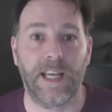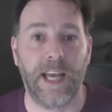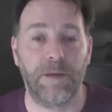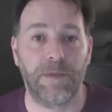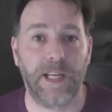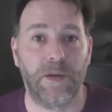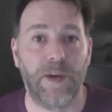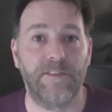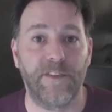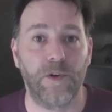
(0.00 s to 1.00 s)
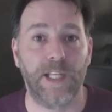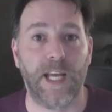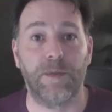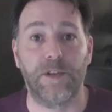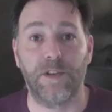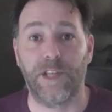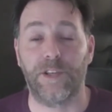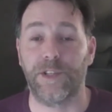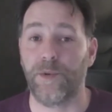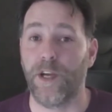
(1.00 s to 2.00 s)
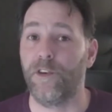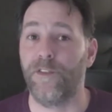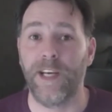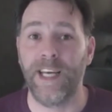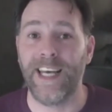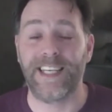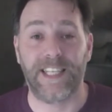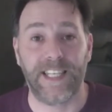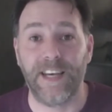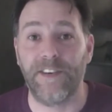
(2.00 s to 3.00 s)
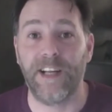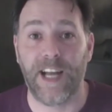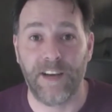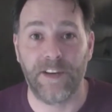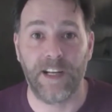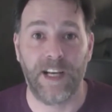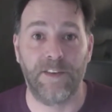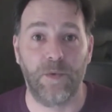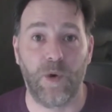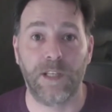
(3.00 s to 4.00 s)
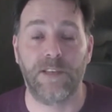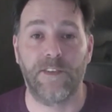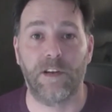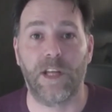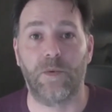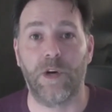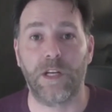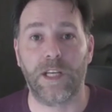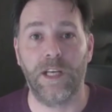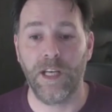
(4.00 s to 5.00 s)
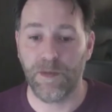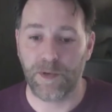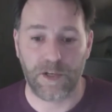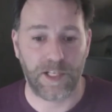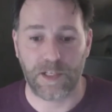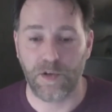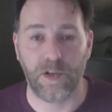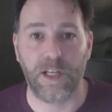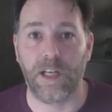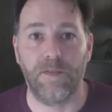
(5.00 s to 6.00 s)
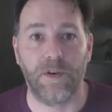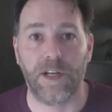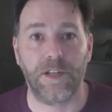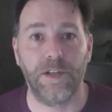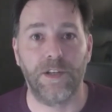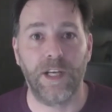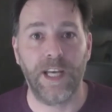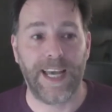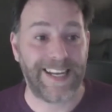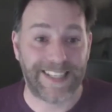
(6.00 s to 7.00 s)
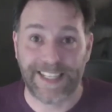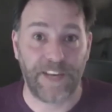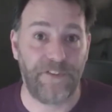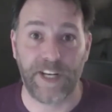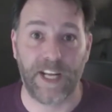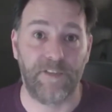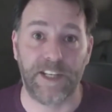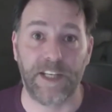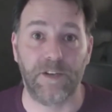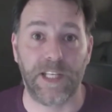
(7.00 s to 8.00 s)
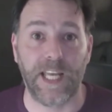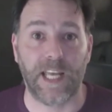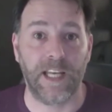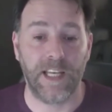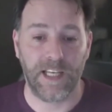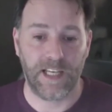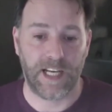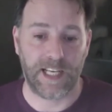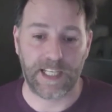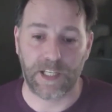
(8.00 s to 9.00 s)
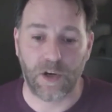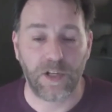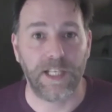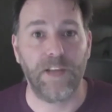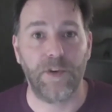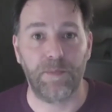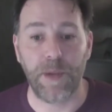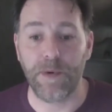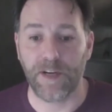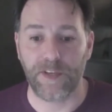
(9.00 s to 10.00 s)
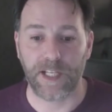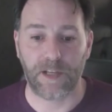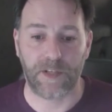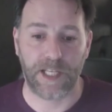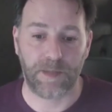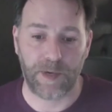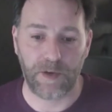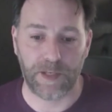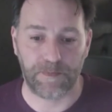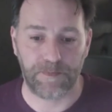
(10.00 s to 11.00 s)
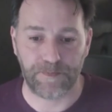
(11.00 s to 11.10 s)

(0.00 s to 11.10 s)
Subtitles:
went full-time in 2012, it's never, ever, ever once felt like work because I totally love what I do. And it's different every single day. I get to talk to different people every single day. It's brilliant.